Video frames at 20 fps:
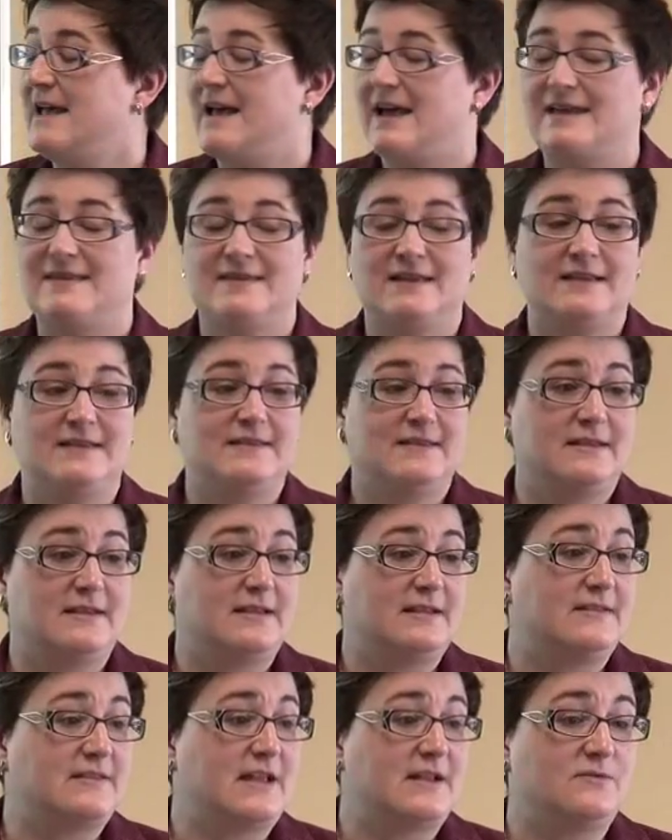And
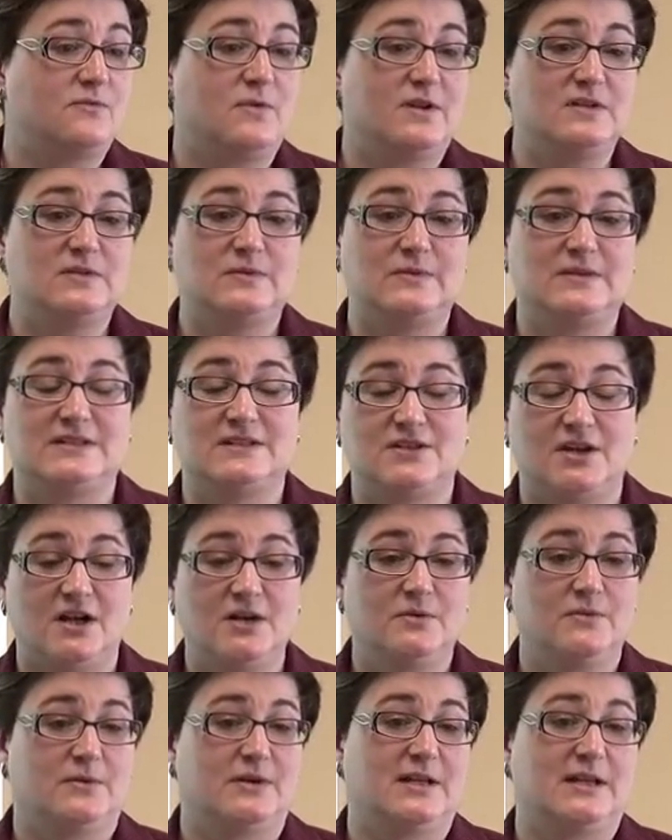then, then once we
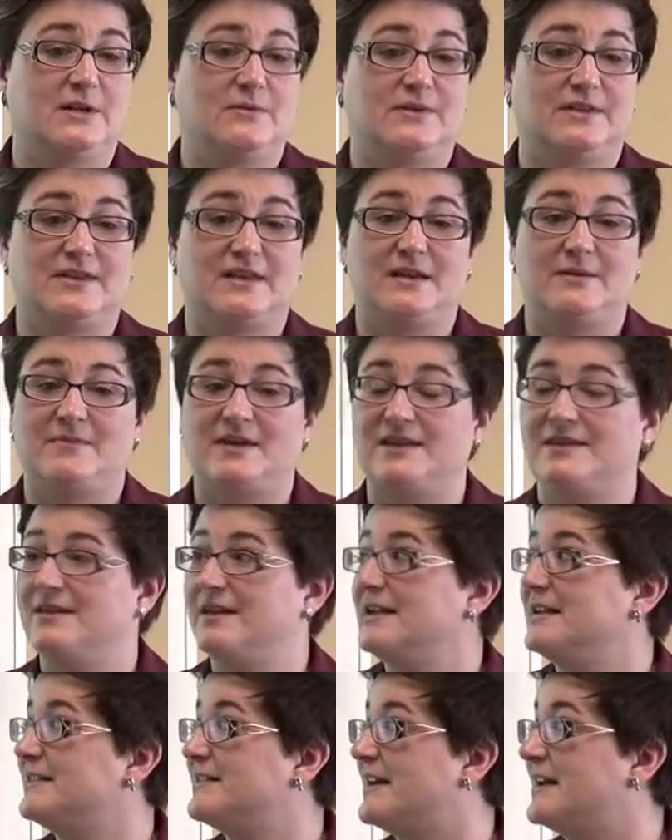start working with them, I
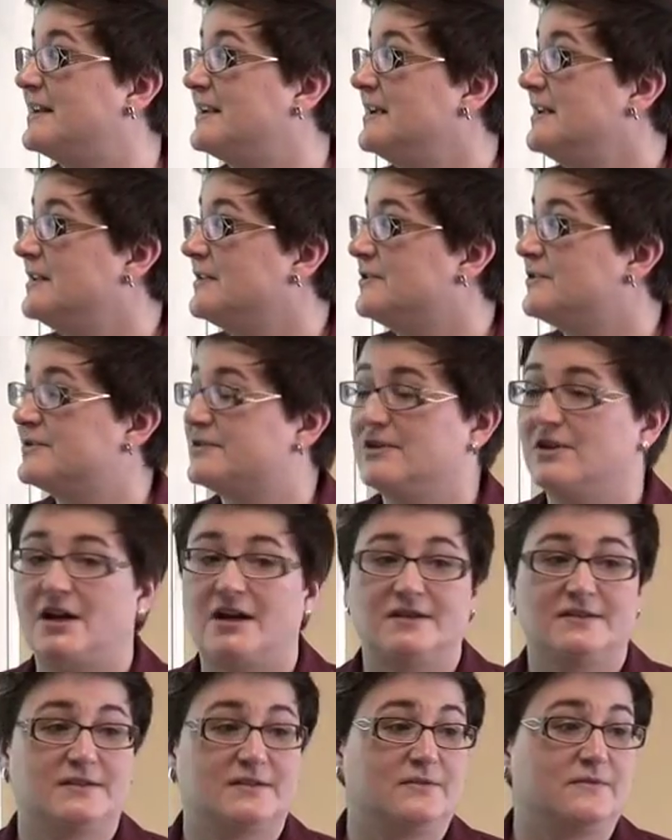think that there's
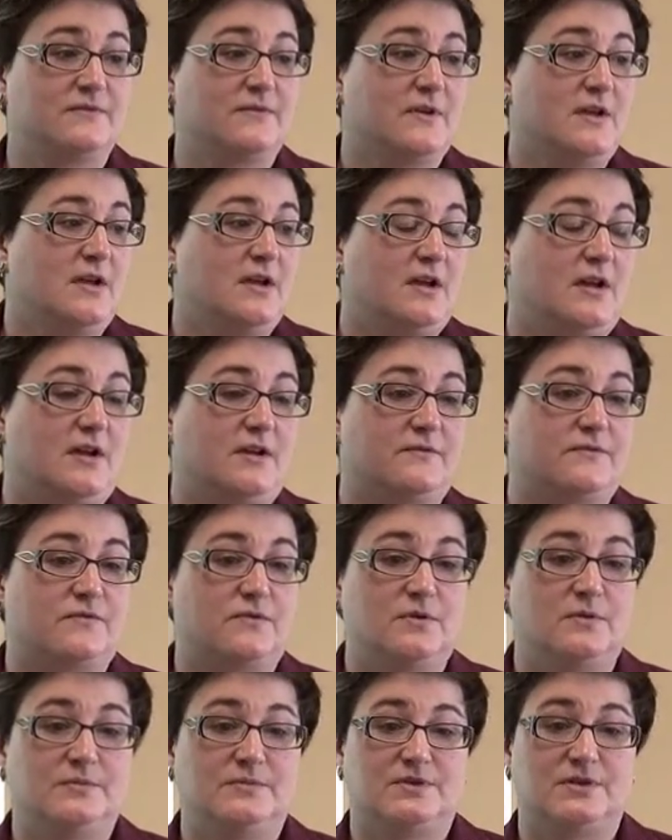lots of, of
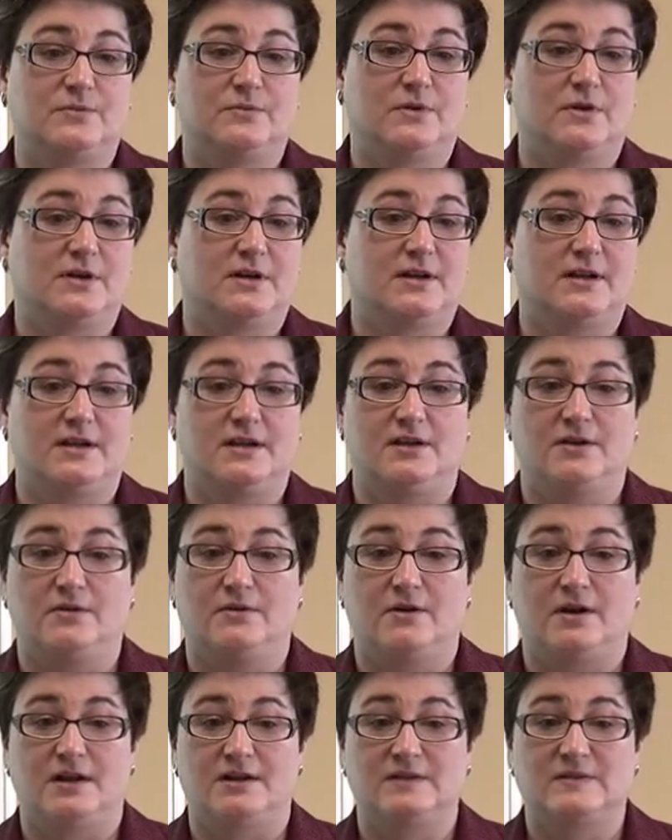room to work, you
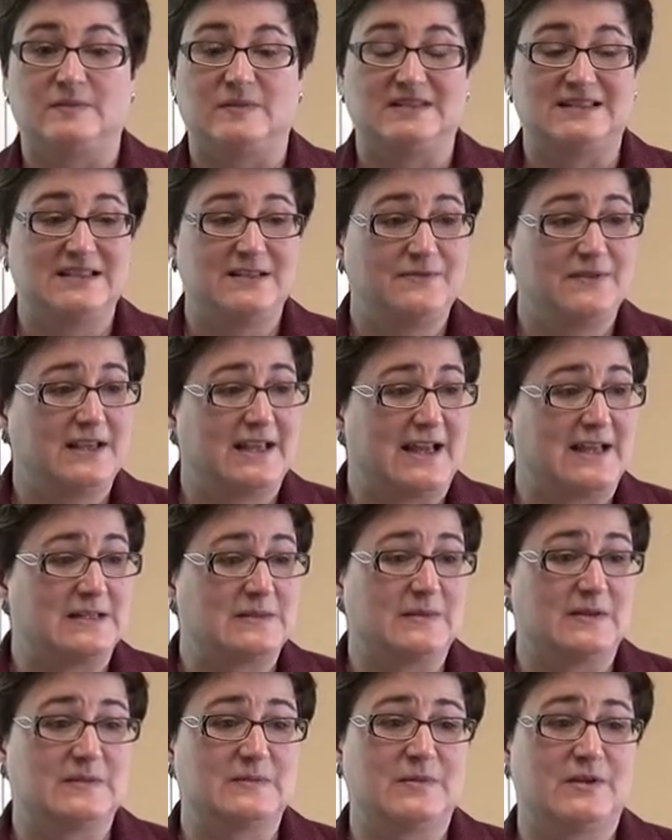know, on specific
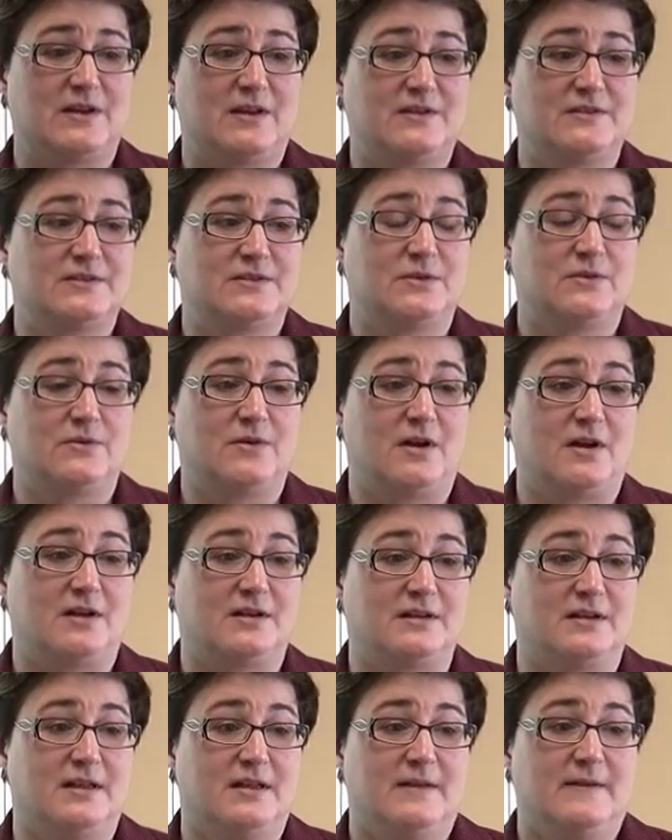aspects, but also
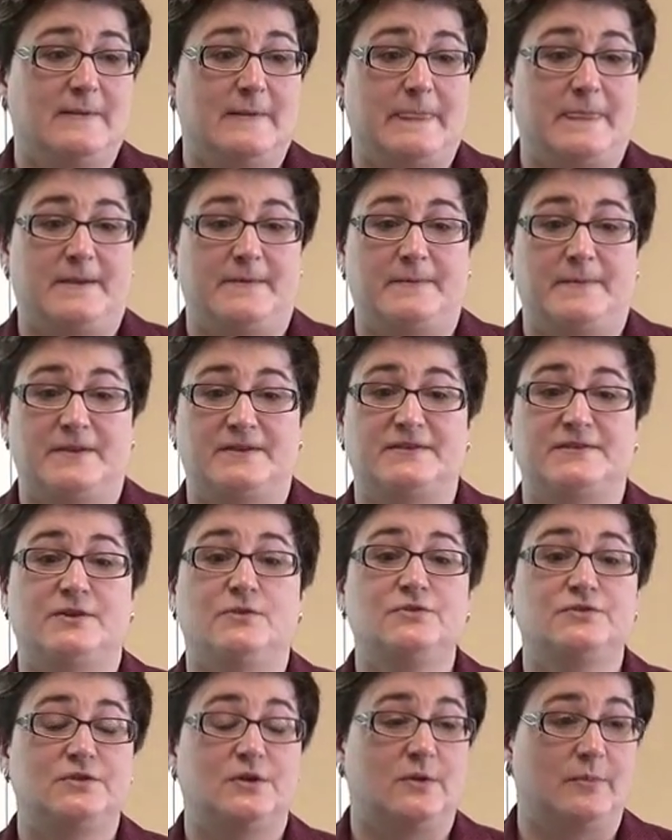on the, the
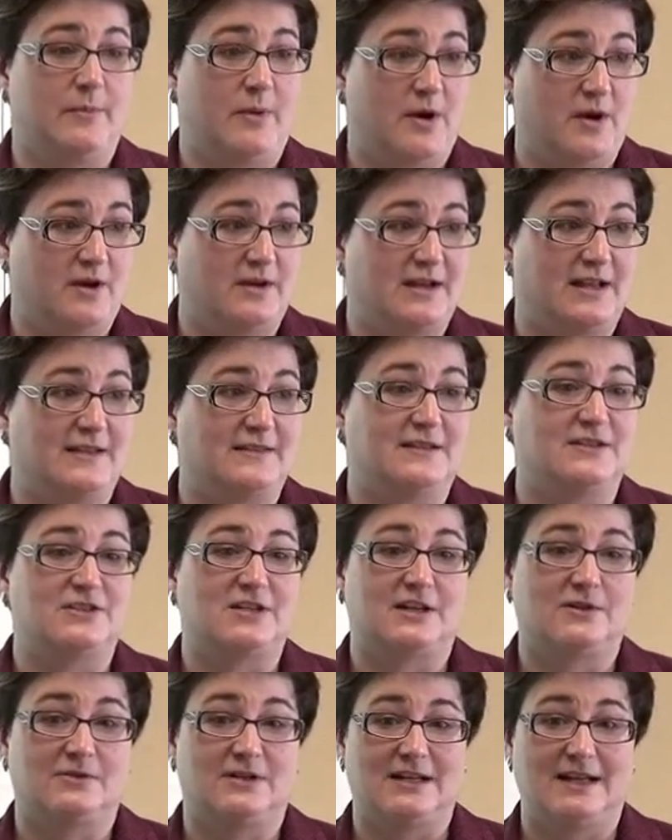social part and the
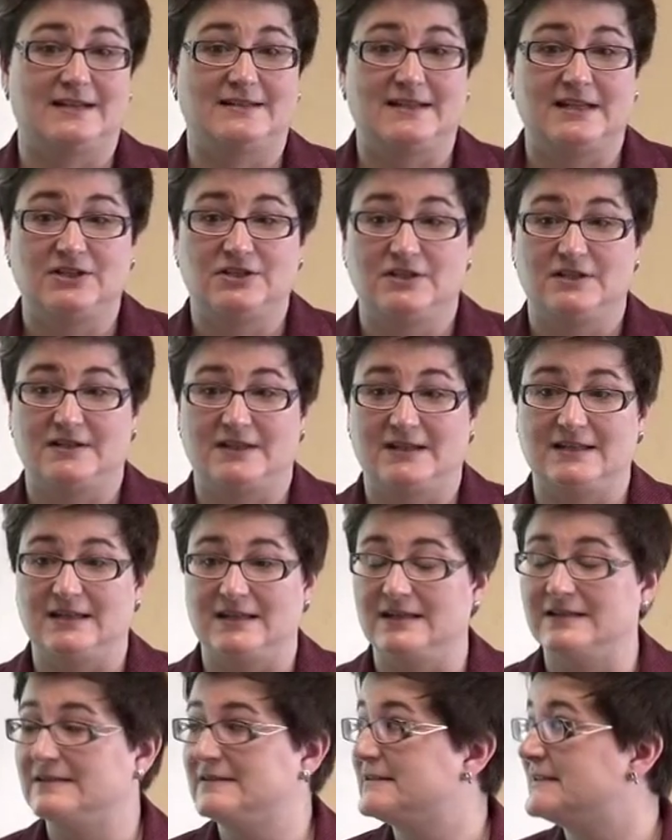generalization that
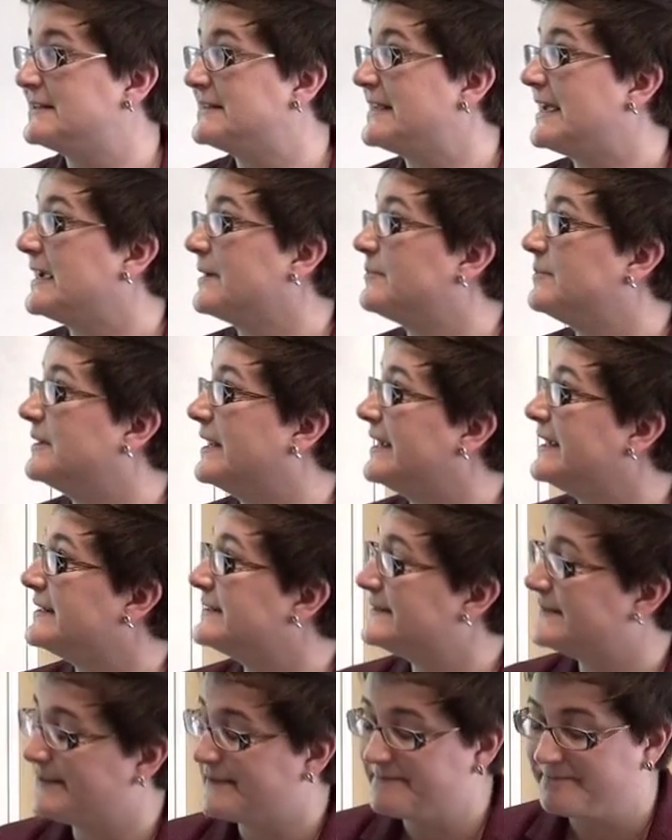needs to take
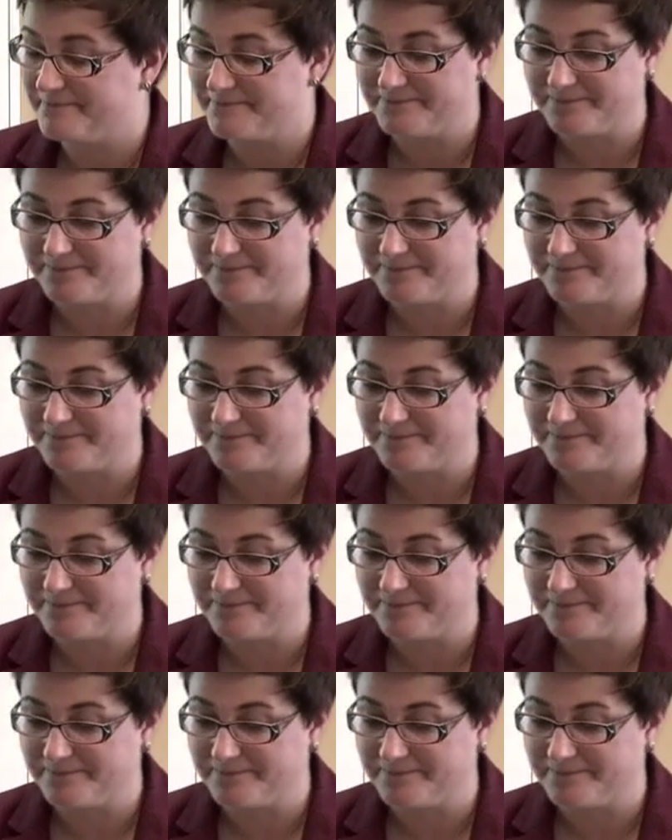place.